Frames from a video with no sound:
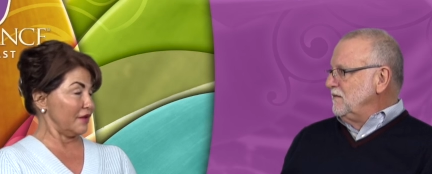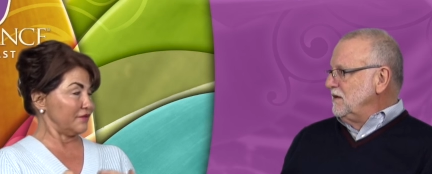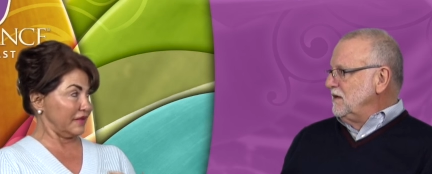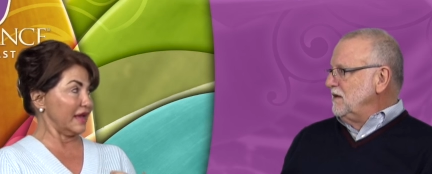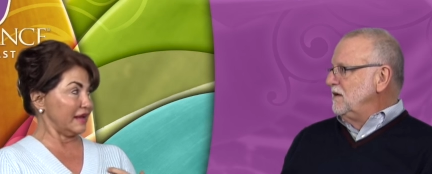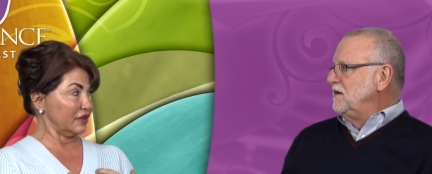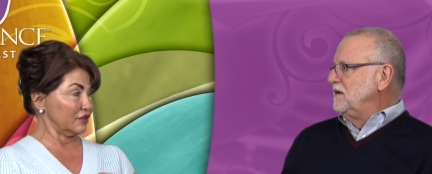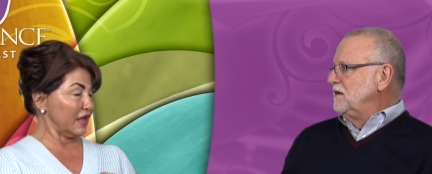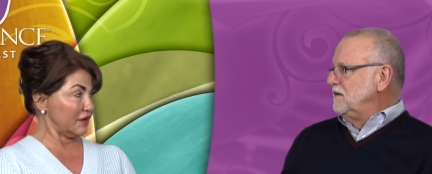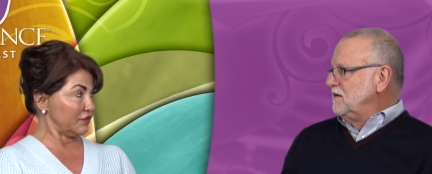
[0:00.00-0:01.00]
Speaker 1: of getting a
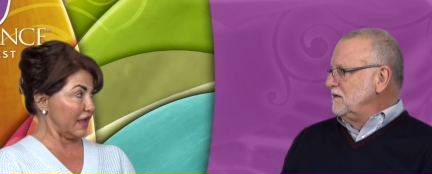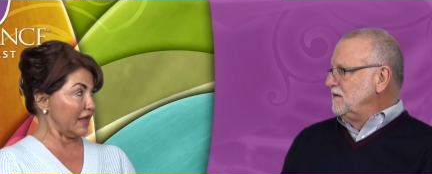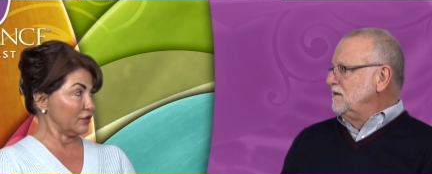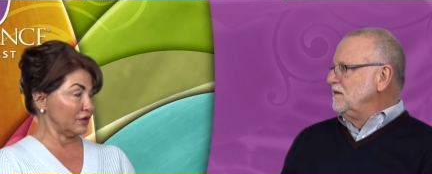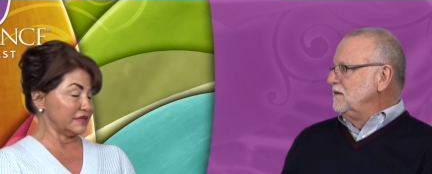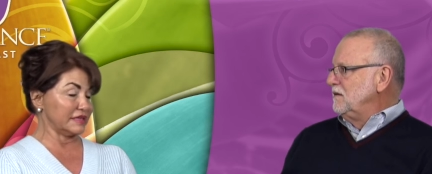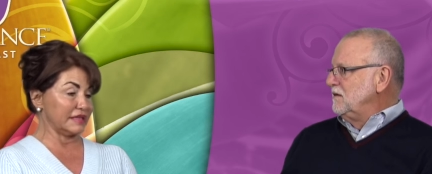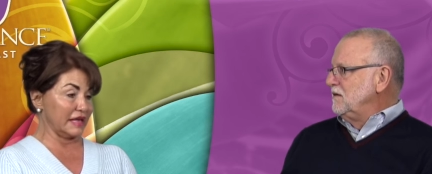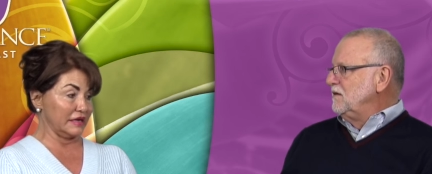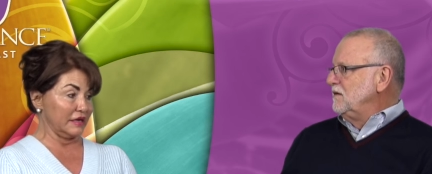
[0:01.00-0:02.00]
lot of calories and
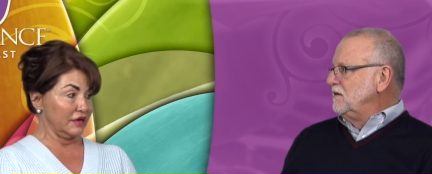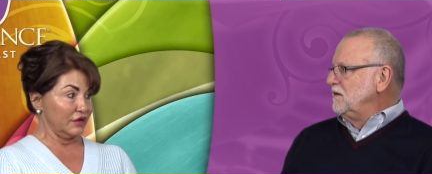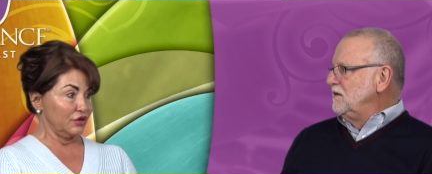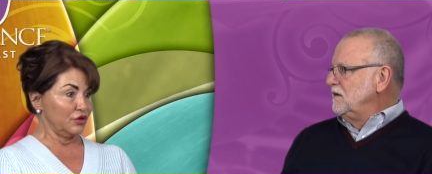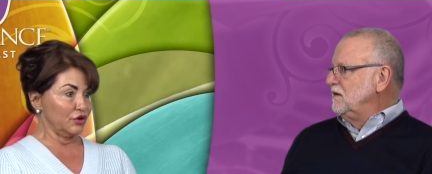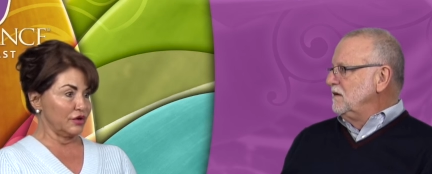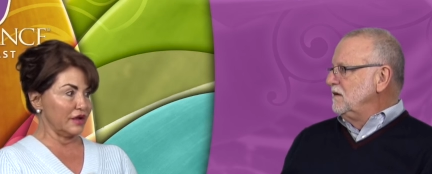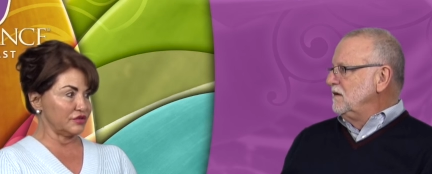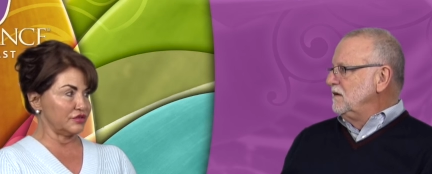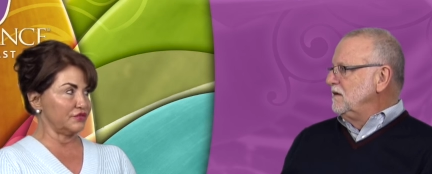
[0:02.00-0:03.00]
then you go
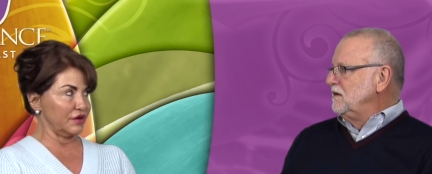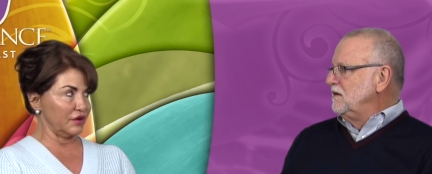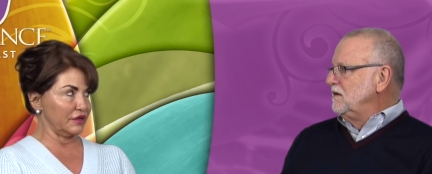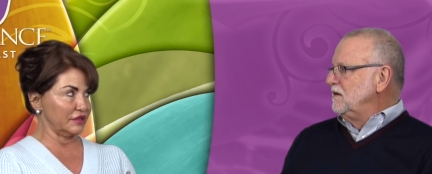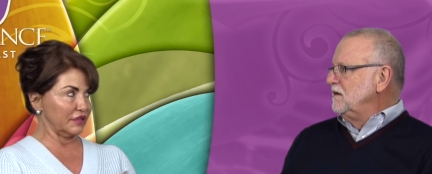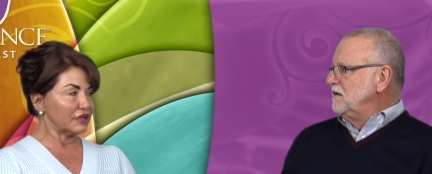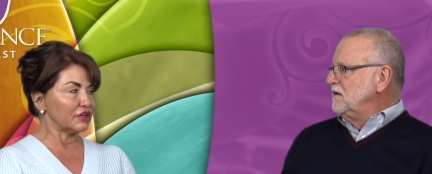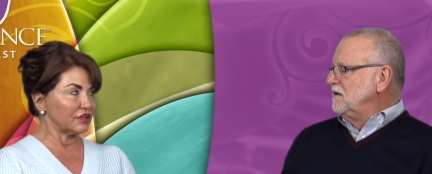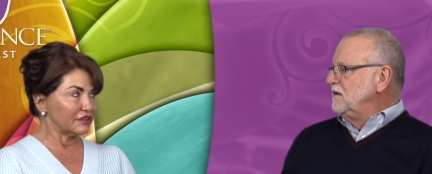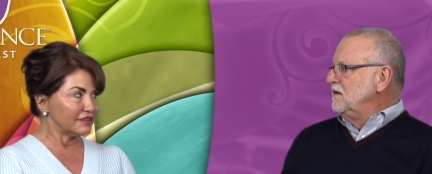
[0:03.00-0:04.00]
down to very
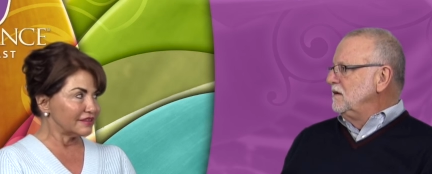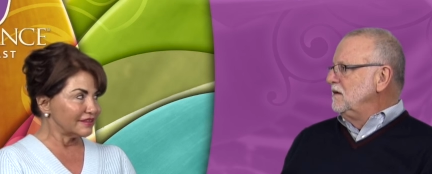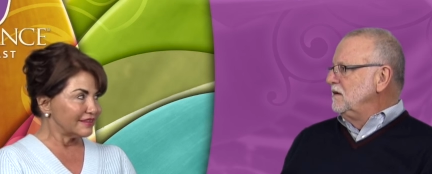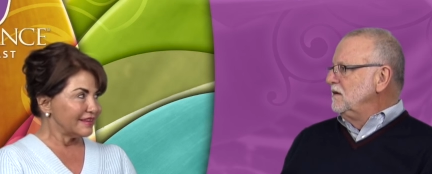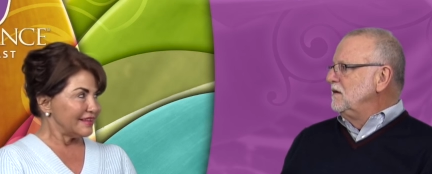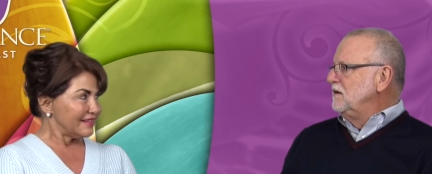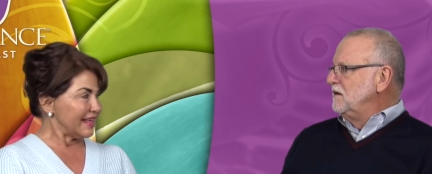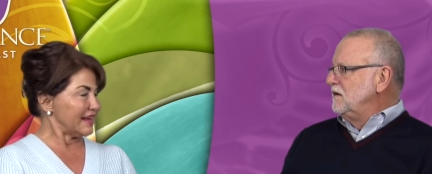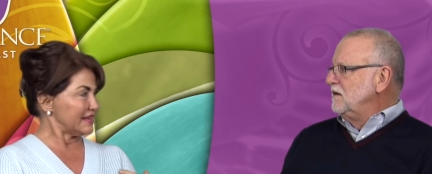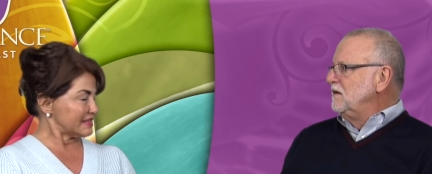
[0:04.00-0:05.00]
little
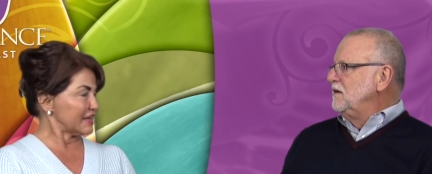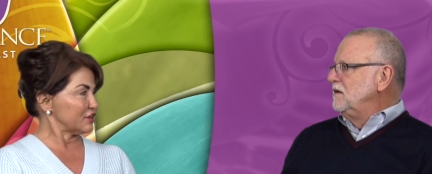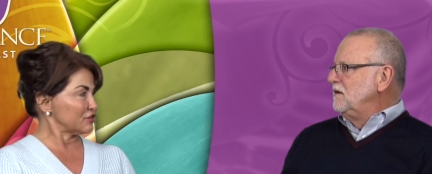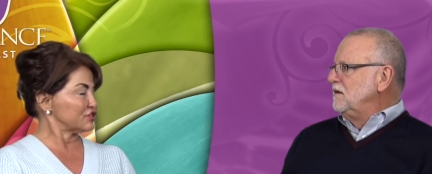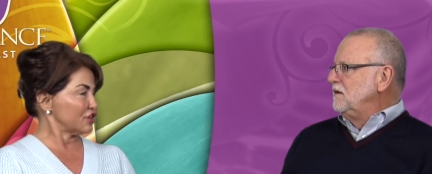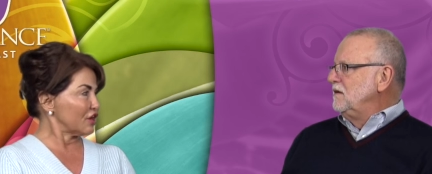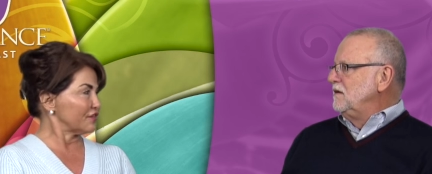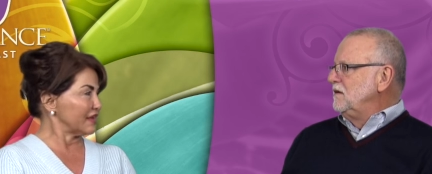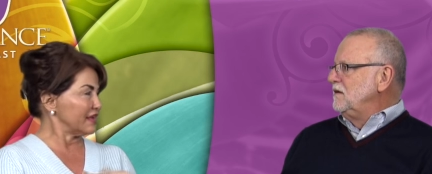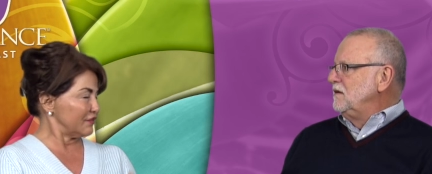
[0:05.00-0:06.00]
then it's like you're
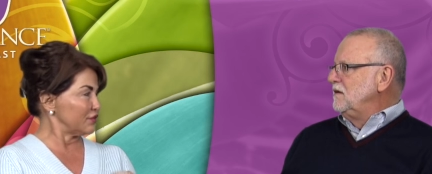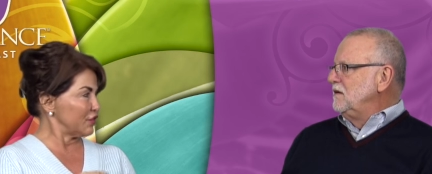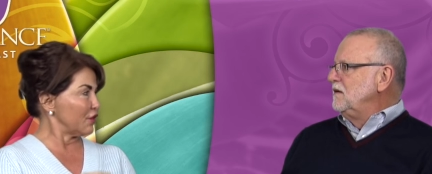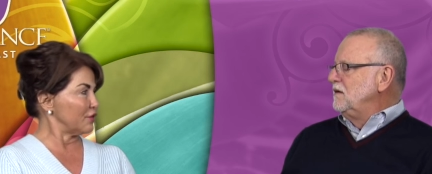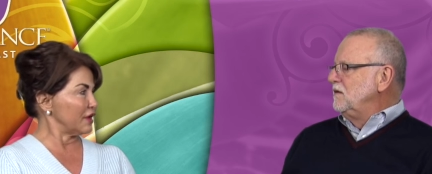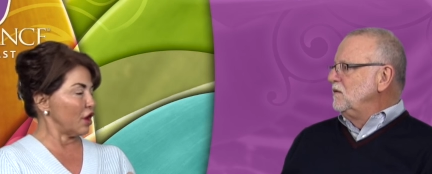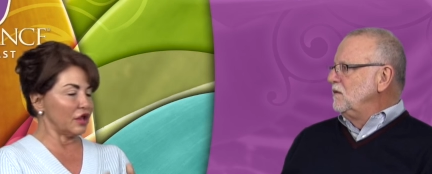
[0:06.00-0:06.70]
starving even though